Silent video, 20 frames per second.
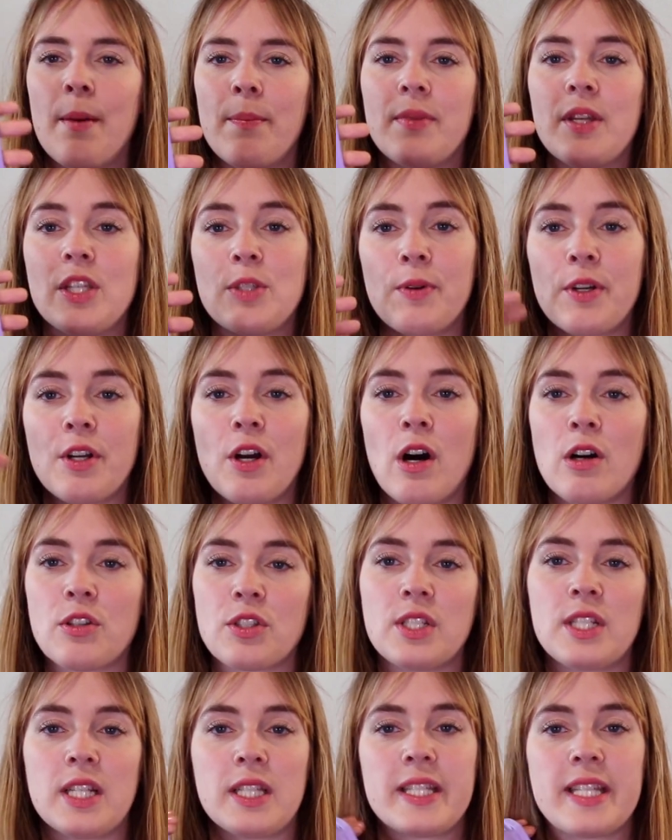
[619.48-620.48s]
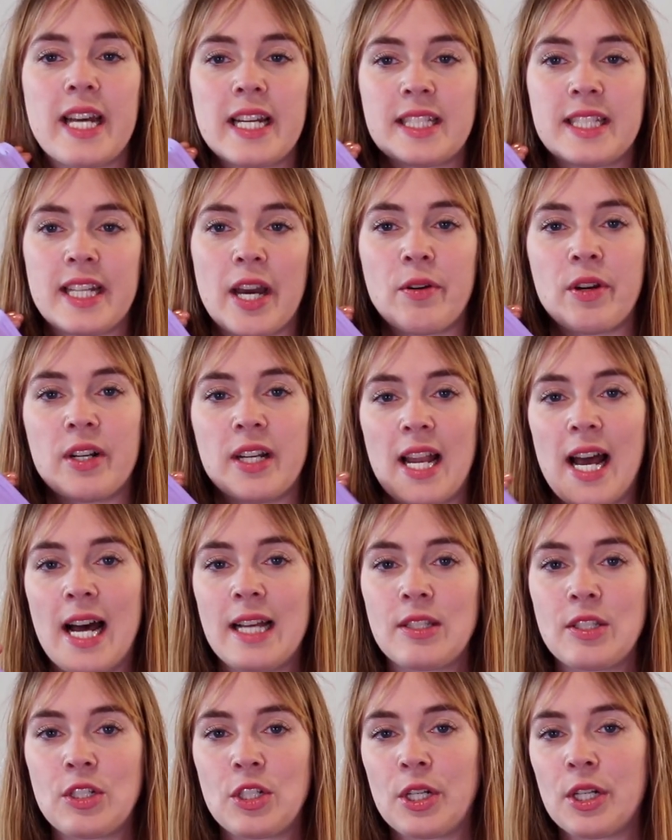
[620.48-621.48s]
This one I also did size down in
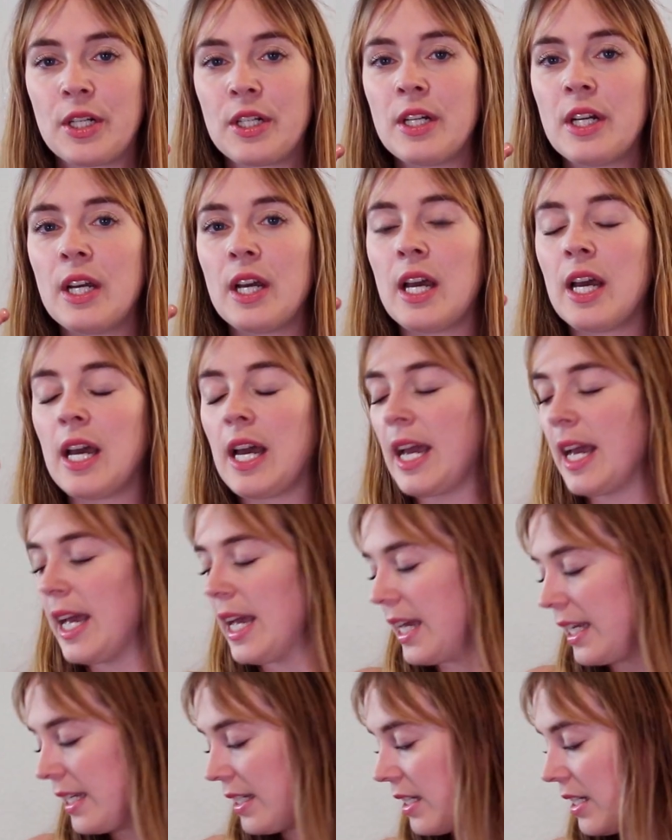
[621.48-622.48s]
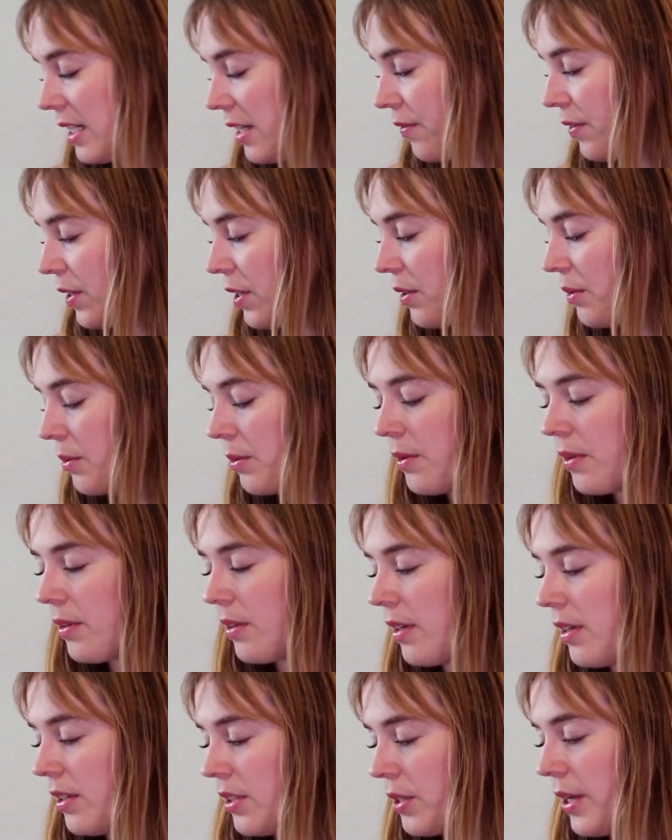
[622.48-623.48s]
last year, and if you,
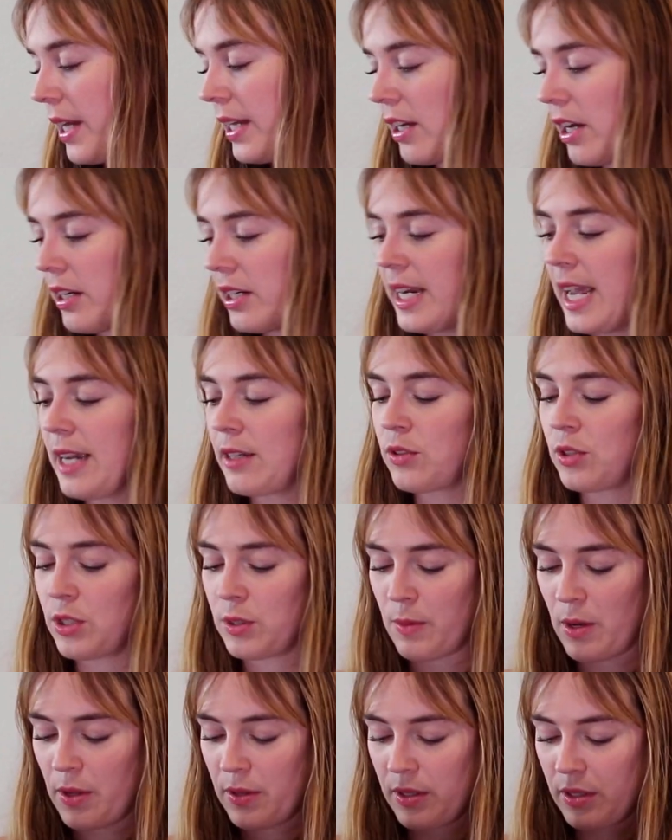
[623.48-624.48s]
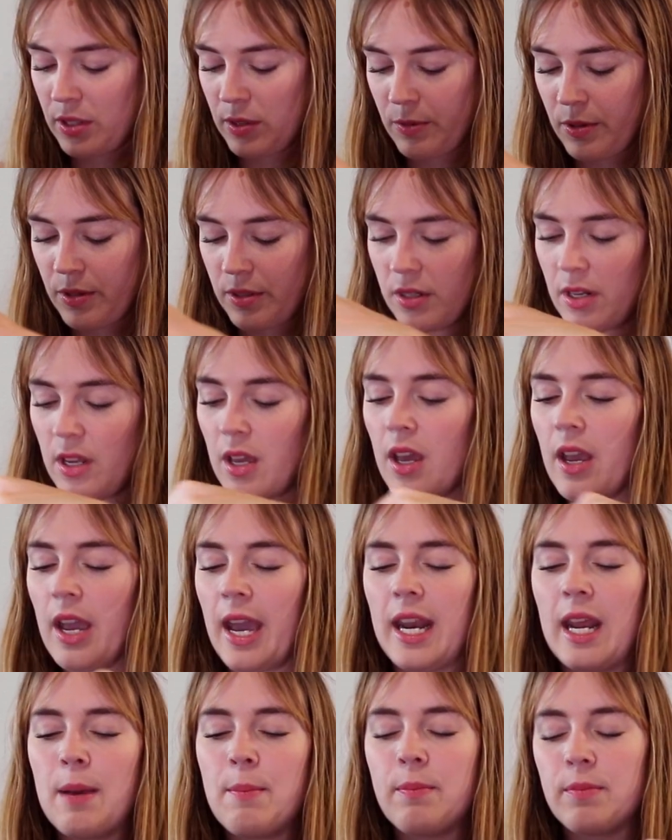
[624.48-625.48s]
so I got an extra small in this one,
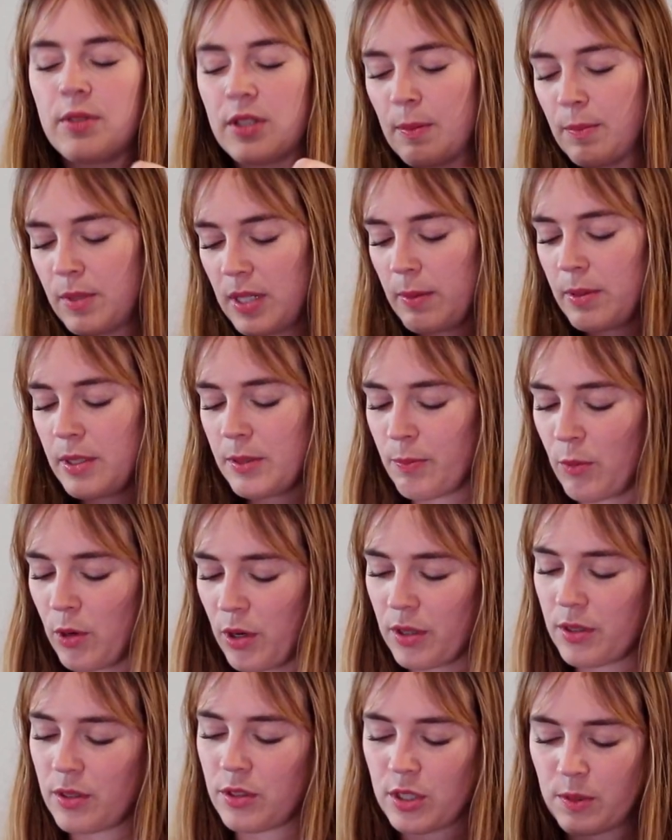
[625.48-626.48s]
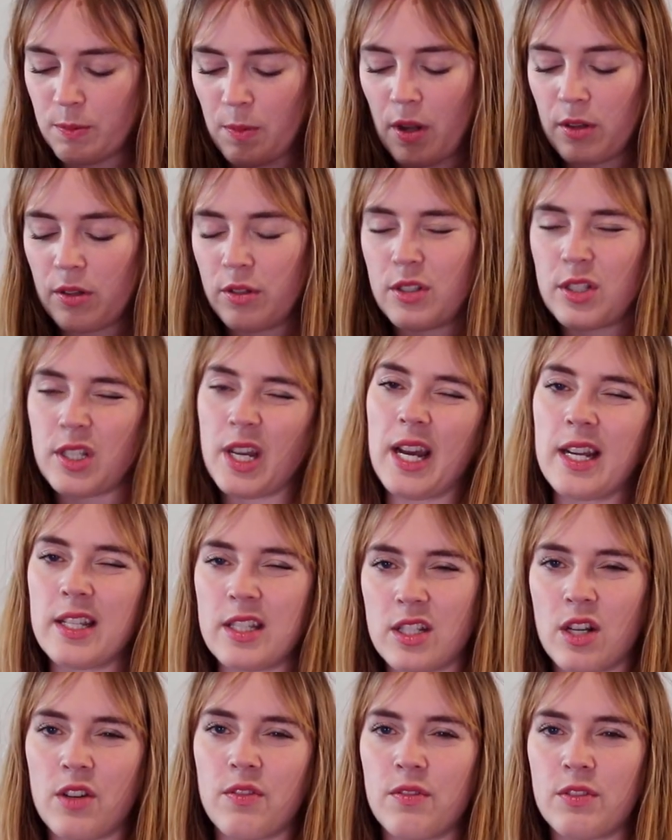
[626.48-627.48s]
and I'm sometimes more on the smaller
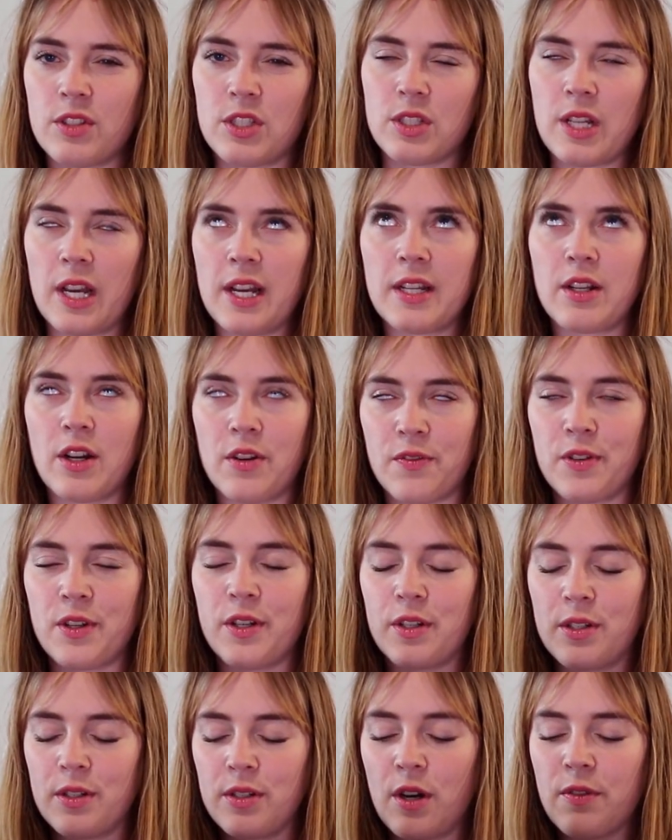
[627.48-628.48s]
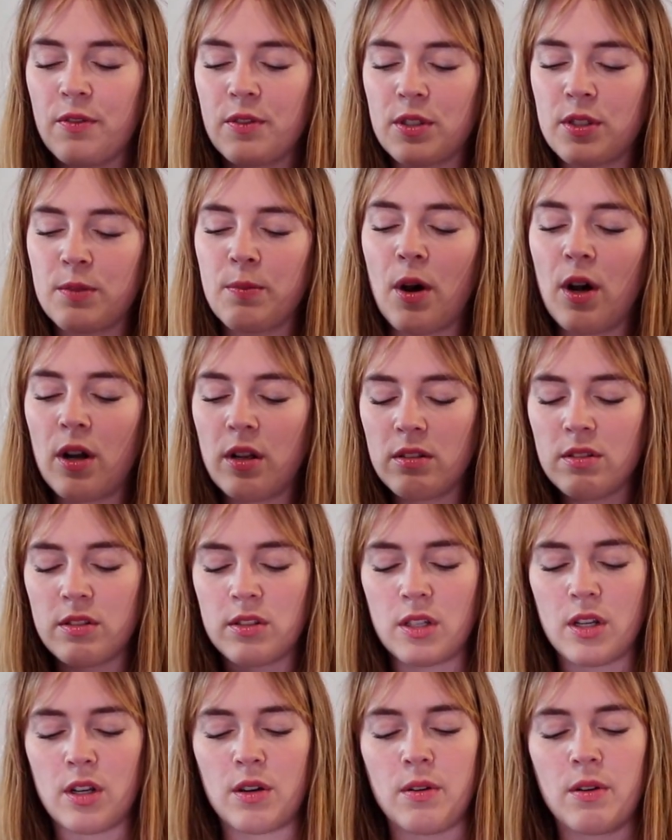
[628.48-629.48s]
side of a small.
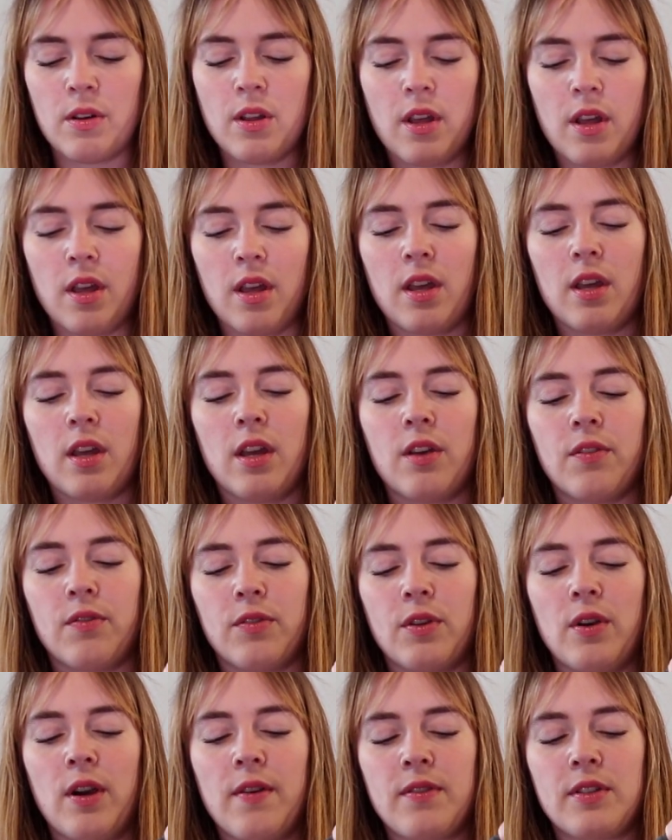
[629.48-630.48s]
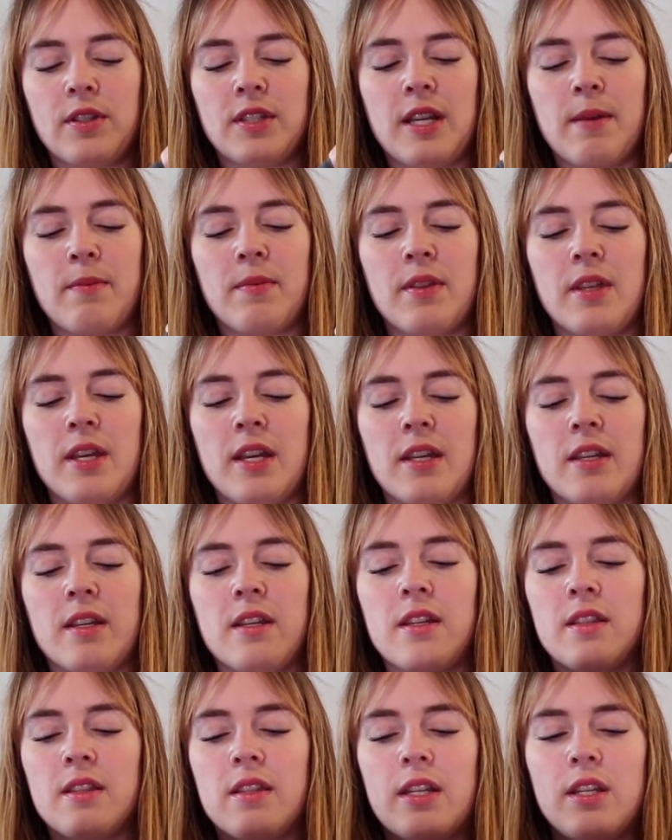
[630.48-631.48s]
So if you have the same
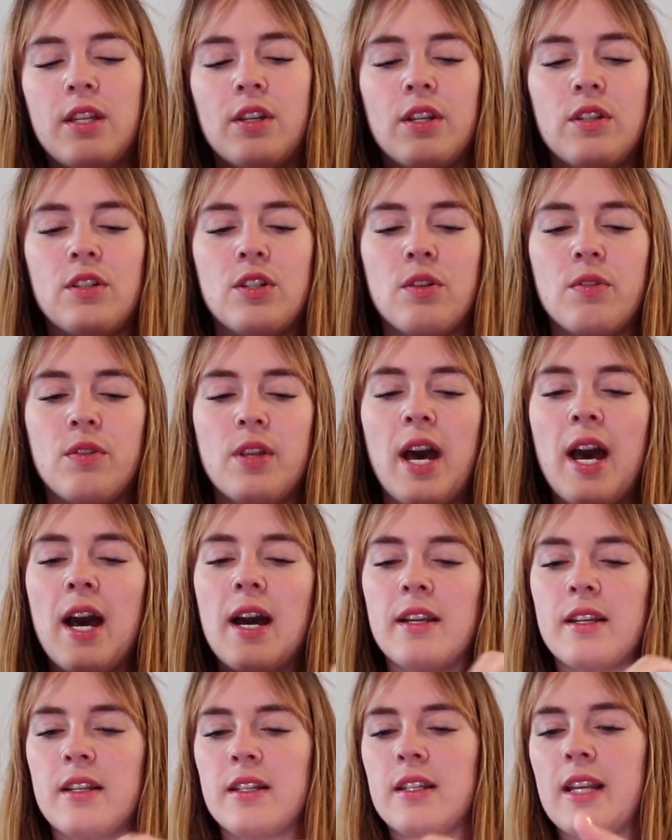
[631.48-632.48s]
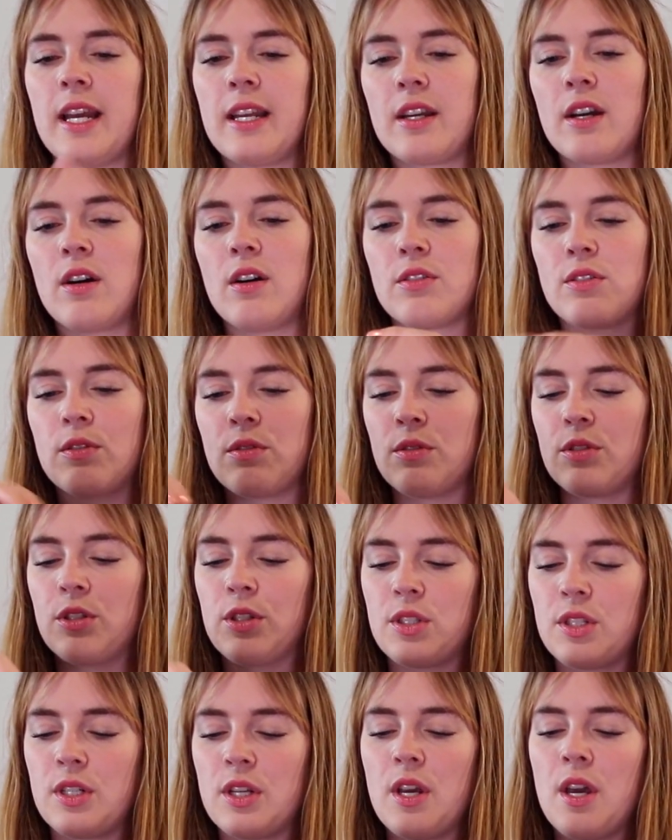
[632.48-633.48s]
thing, then you can do that, and like I also
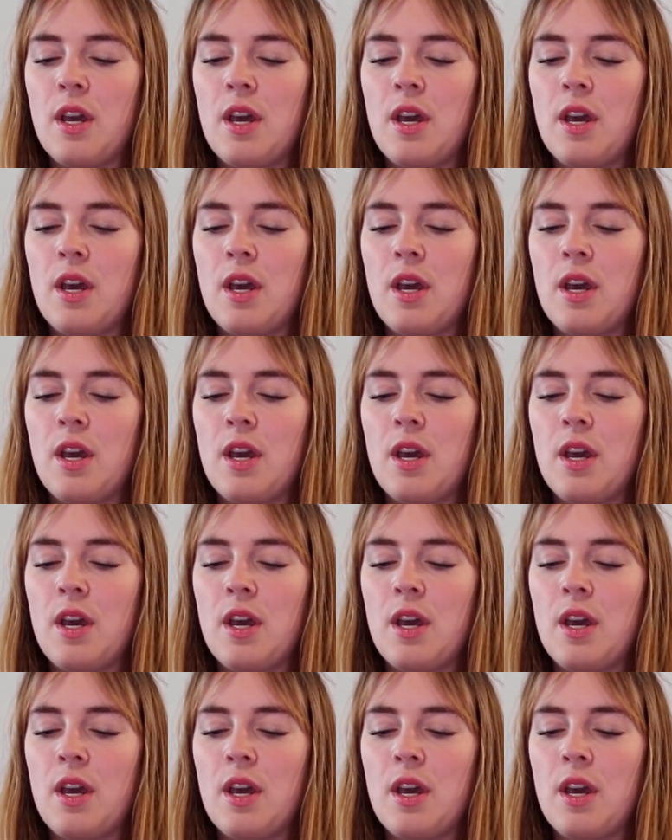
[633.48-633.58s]
just